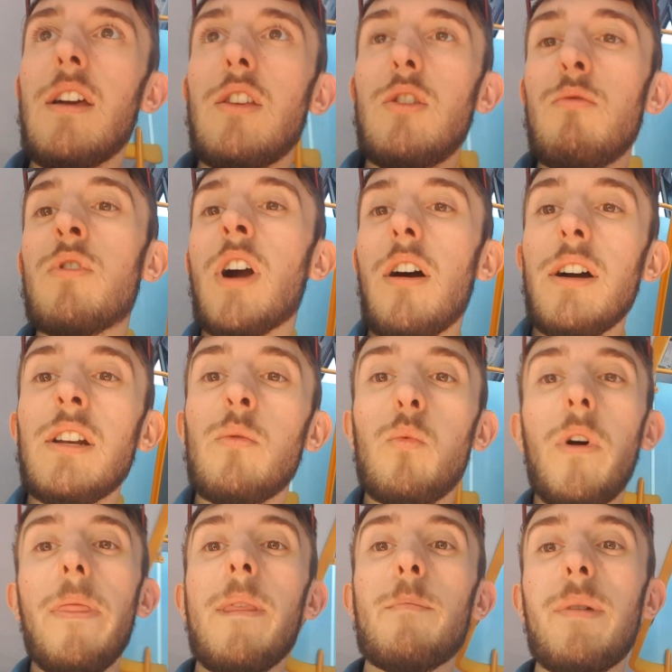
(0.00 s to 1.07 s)
you kind of
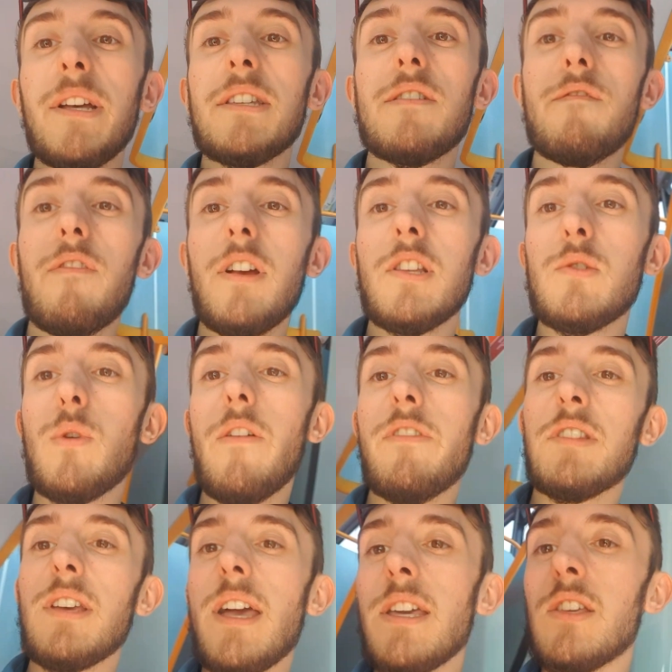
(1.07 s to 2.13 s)
want the bus in front to
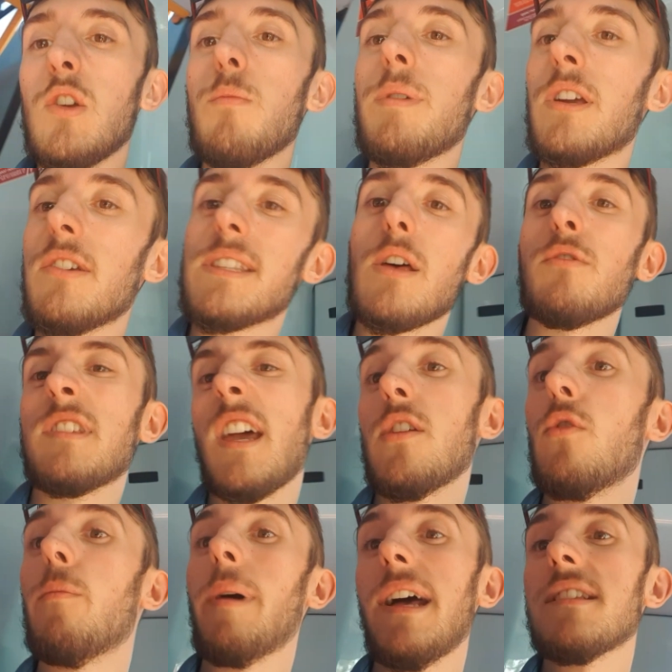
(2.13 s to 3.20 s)
overtake you because they'll take
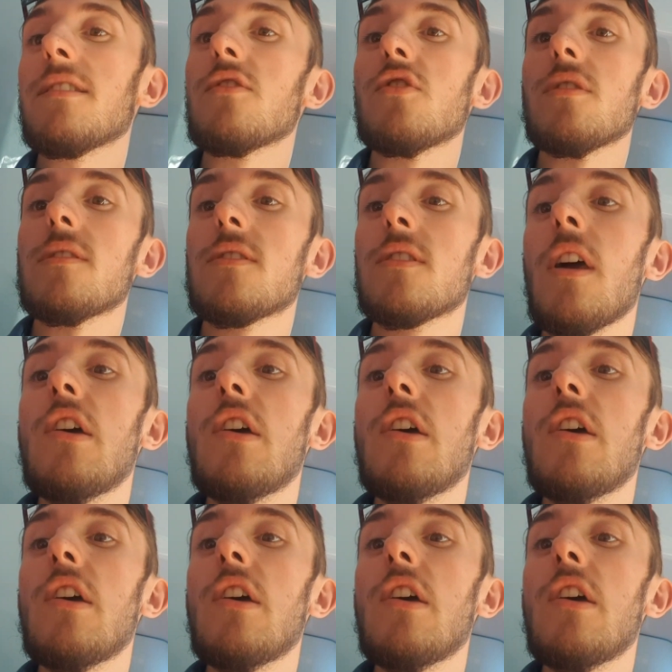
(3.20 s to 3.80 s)
your passengers.